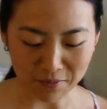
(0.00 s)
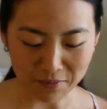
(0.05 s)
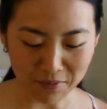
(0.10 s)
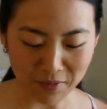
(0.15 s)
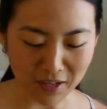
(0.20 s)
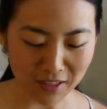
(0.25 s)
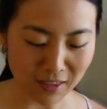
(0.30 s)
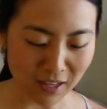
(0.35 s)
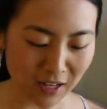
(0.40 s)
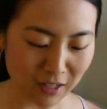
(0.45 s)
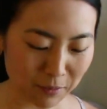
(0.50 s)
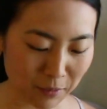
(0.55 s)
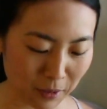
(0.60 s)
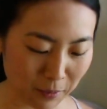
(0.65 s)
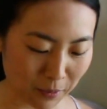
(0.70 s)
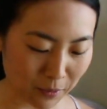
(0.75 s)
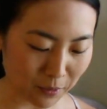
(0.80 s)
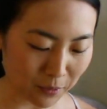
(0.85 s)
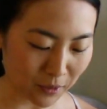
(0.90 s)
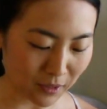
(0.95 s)
a lot of
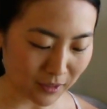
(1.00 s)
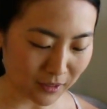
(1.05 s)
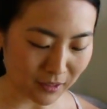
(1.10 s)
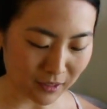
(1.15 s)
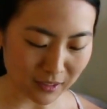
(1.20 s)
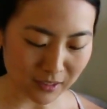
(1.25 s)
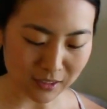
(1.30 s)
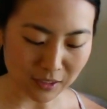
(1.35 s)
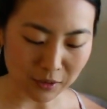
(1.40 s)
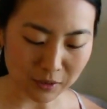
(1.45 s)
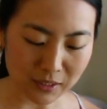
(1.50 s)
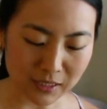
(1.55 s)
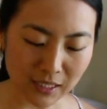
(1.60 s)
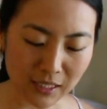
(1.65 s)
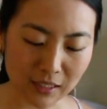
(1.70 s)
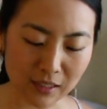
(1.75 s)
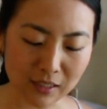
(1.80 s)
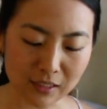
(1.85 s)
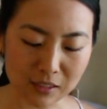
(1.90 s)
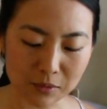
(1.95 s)
people will
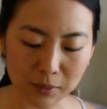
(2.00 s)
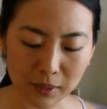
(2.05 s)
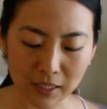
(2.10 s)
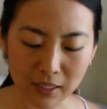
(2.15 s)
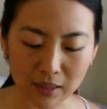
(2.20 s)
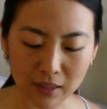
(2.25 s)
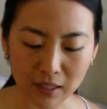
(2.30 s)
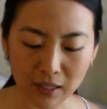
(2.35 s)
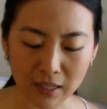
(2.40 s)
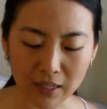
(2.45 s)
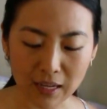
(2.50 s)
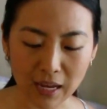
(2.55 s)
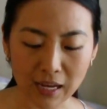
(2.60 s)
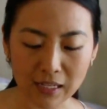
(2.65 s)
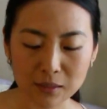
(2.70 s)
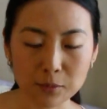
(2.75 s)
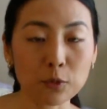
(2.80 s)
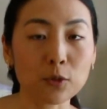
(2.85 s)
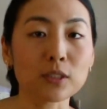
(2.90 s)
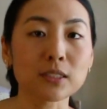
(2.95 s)
associate this with. It
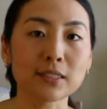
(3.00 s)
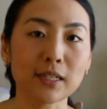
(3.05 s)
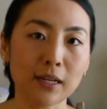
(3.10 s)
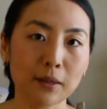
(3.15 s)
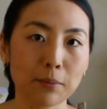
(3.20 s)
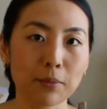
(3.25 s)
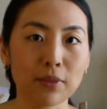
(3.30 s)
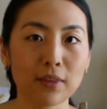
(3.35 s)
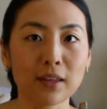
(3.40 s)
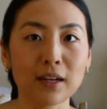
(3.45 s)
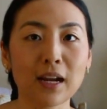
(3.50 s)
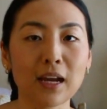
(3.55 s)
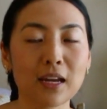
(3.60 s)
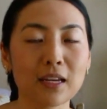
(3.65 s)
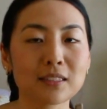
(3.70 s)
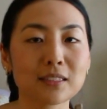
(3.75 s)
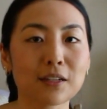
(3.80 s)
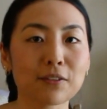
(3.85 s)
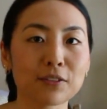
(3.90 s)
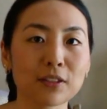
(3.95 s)
has more depth, and I
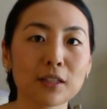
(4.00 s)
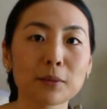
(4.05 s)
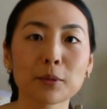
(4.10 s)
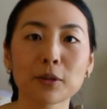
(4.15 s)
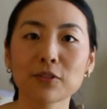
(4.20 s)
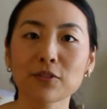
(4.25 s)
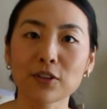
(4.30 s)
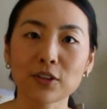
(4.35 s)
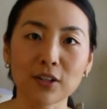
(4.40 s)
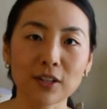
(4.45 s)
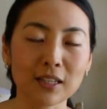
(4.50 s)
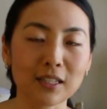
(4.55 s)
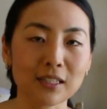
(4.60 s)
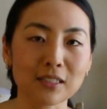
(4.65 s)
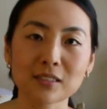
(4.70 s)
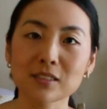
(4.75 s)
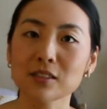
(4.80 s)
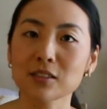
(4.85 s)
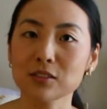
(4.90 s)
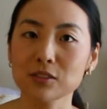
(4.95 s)
definitely prefer
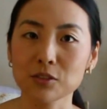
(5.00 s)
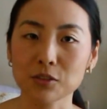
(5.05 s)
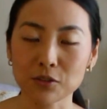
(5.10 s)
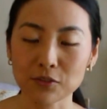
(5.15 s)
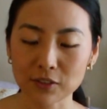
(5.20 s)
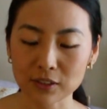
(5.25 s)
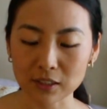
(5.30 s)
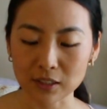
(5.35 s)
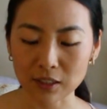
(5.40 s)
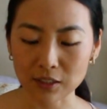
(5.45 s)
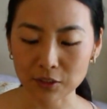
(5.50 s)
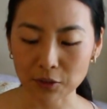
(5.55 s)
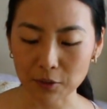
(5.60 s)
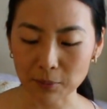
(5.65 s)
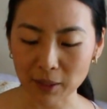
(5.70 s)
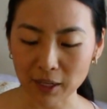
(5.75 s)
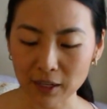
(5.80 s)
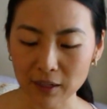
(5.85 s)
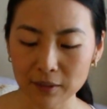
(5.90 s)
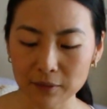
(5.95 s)
this to Vanilla
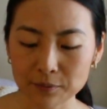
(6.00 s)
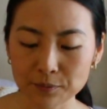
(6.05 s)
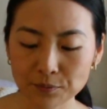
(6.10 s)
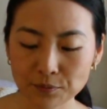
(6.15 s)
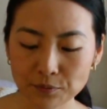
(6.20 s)
Nomad.